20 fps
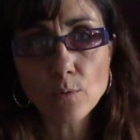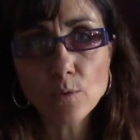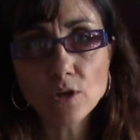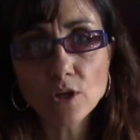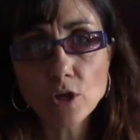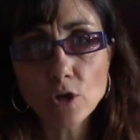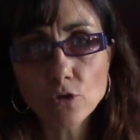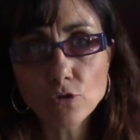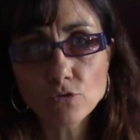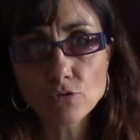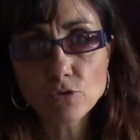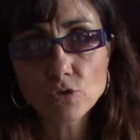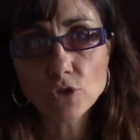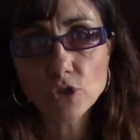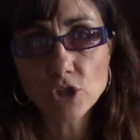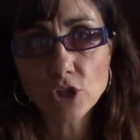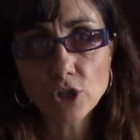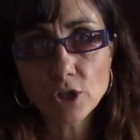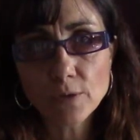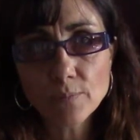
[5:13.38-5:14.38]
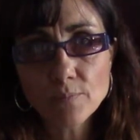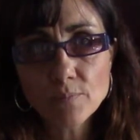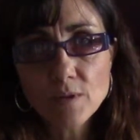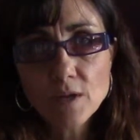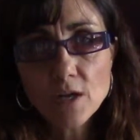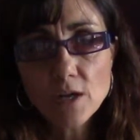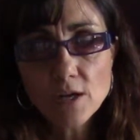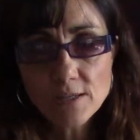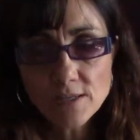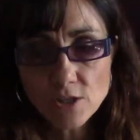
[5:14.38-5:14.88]
would go through you.
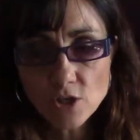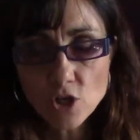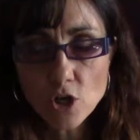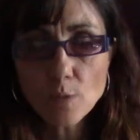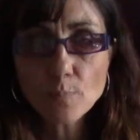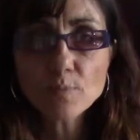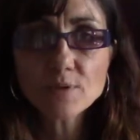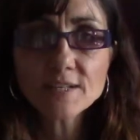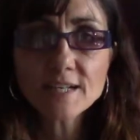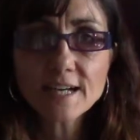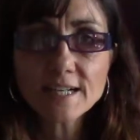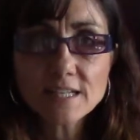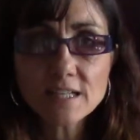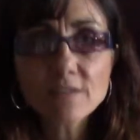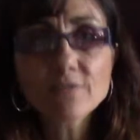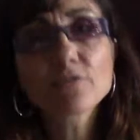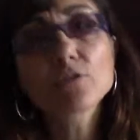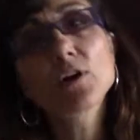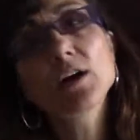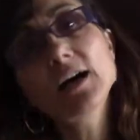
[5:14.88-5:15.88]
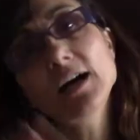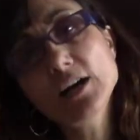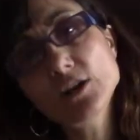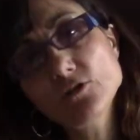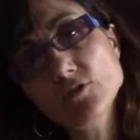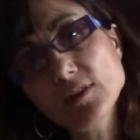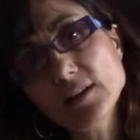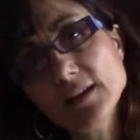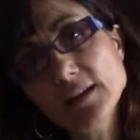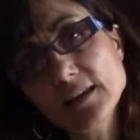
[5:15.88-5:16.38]
So you're protected for
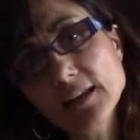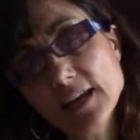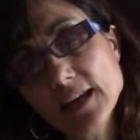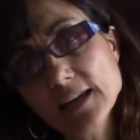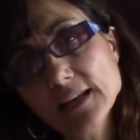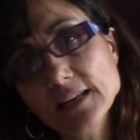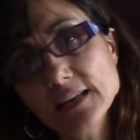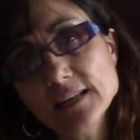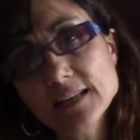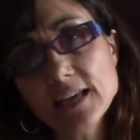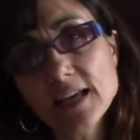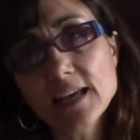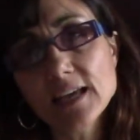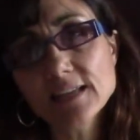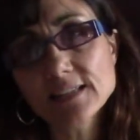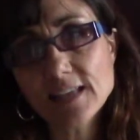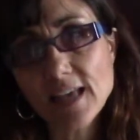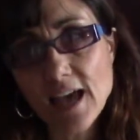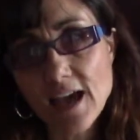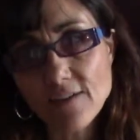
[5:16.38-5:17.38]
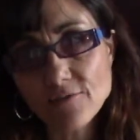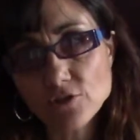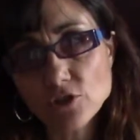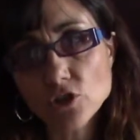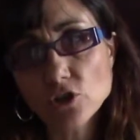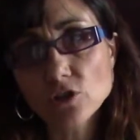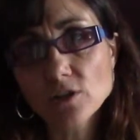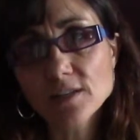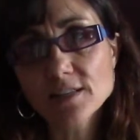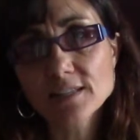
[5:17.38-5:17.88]
180 days after
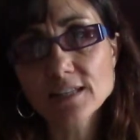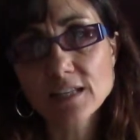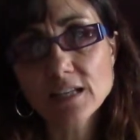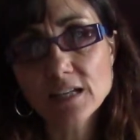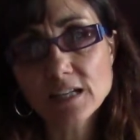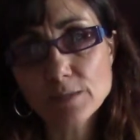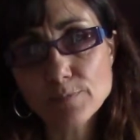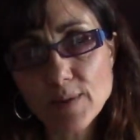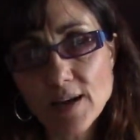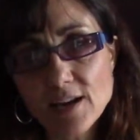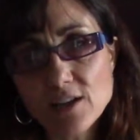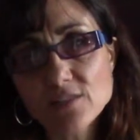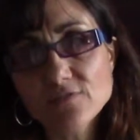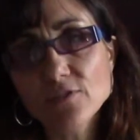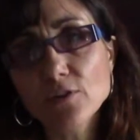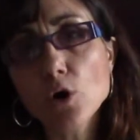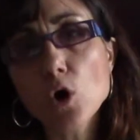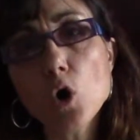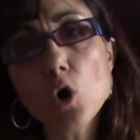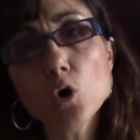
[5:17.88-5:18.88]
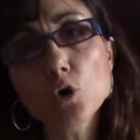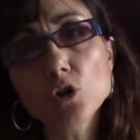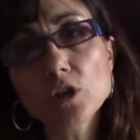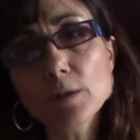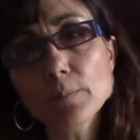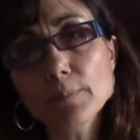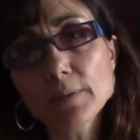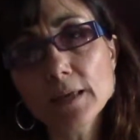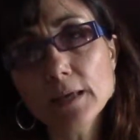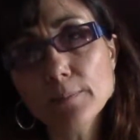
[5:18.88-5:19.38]
your listing expires for
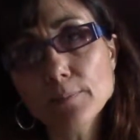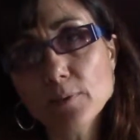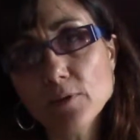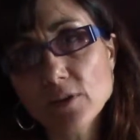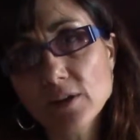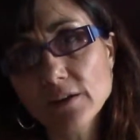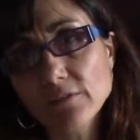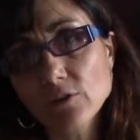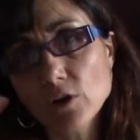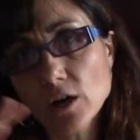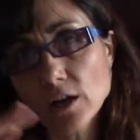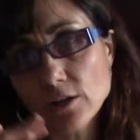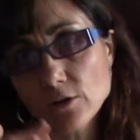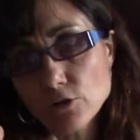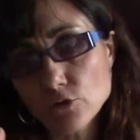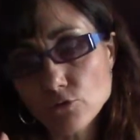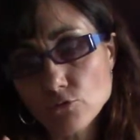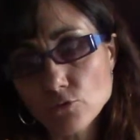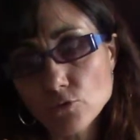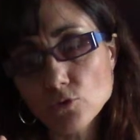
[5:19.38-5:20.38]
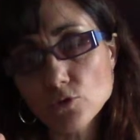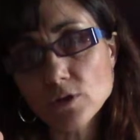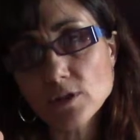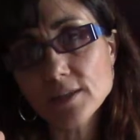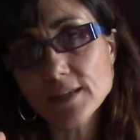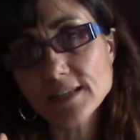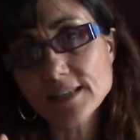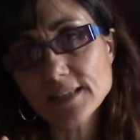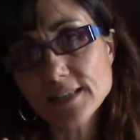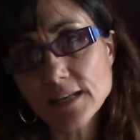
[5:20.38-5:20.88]
only people that have gone through the
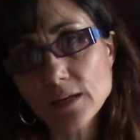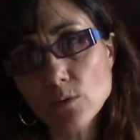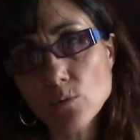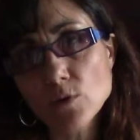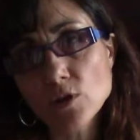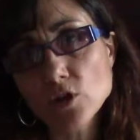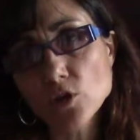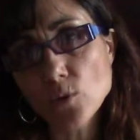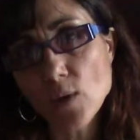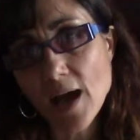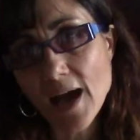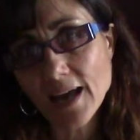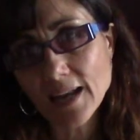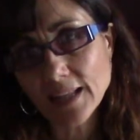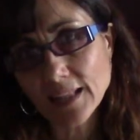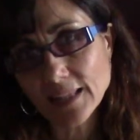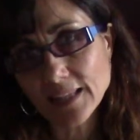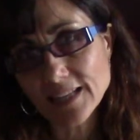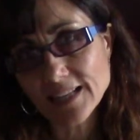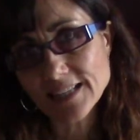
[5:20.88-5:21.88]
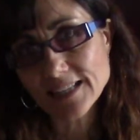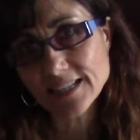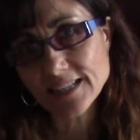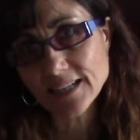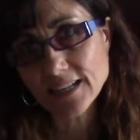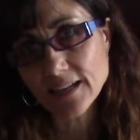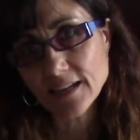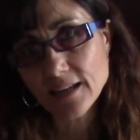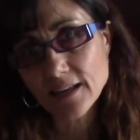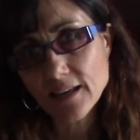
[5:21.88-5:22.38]
listing when you had it
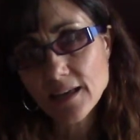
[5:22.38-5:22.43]
listed.